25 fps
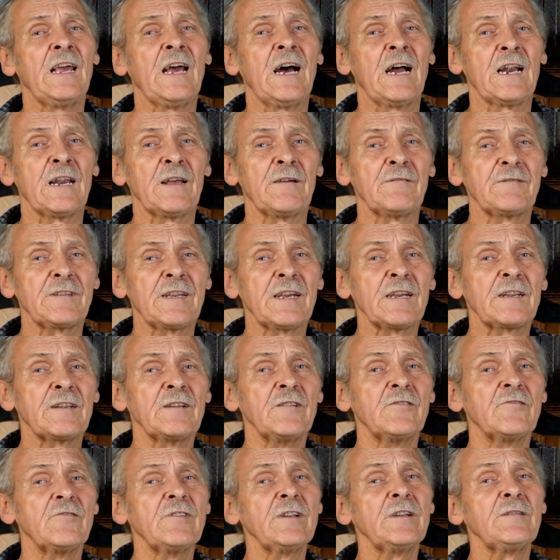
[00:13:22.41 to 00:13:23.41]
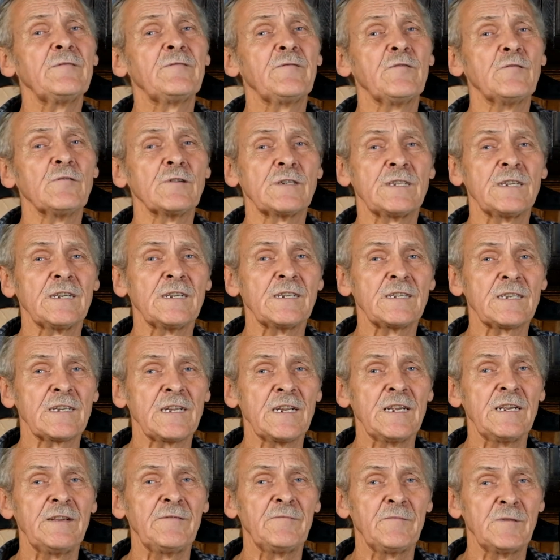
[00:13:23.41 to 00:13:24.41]
And I've taken a reinforcing
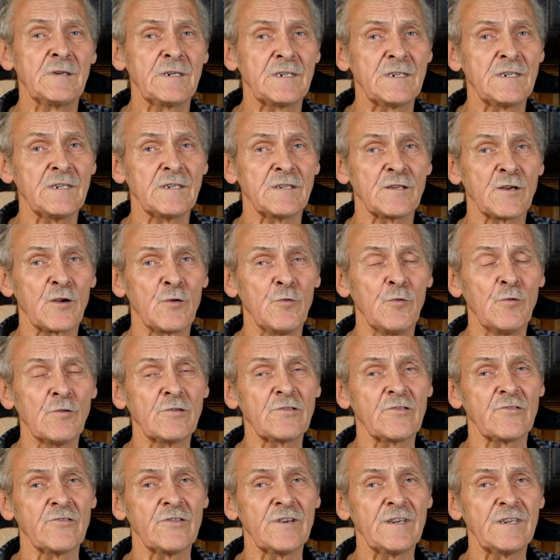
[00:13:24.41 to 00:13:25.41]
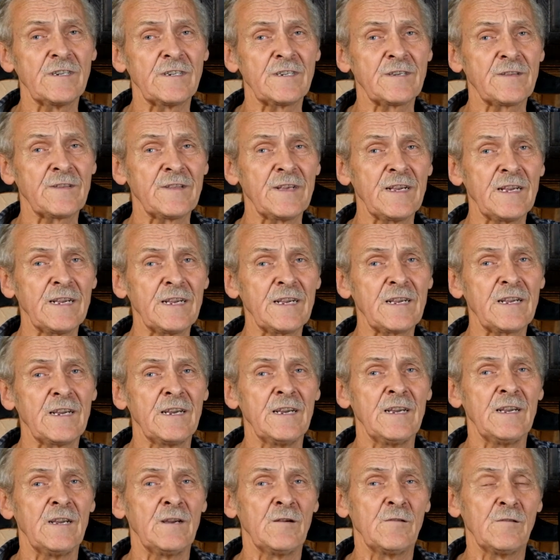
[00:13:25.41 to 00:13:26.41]
sleeve which is a quarter inch thick,
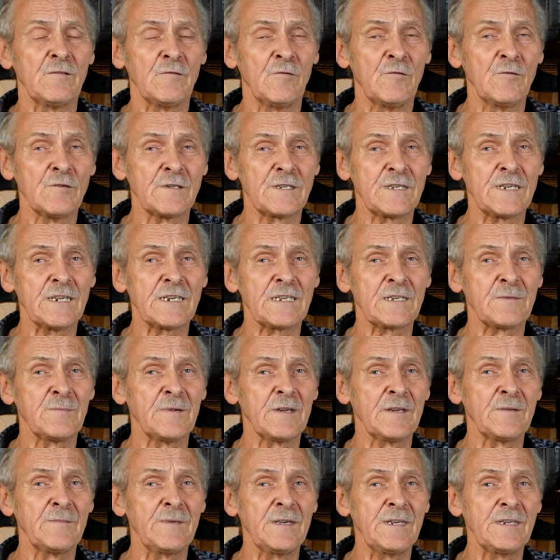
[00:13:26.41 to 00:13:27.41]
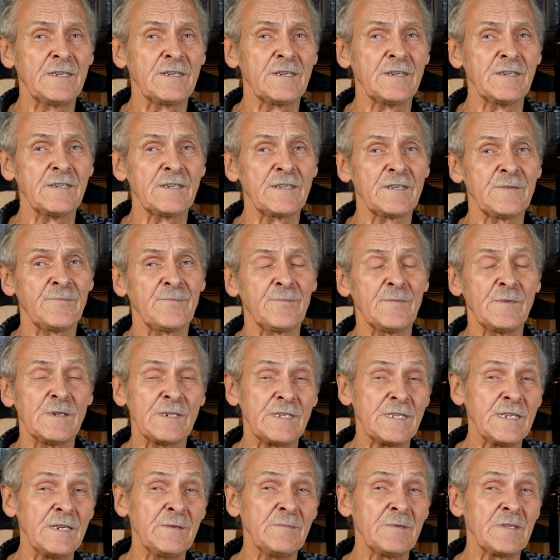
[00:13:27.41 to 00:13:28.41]
or 6 millimeters, which
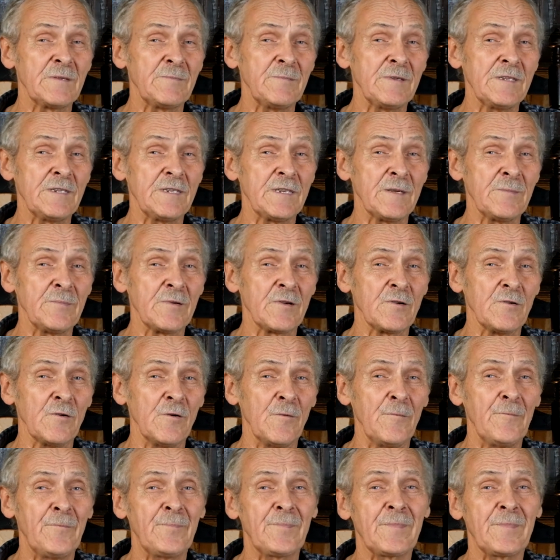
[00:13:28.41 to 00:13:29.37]
seems to be typical.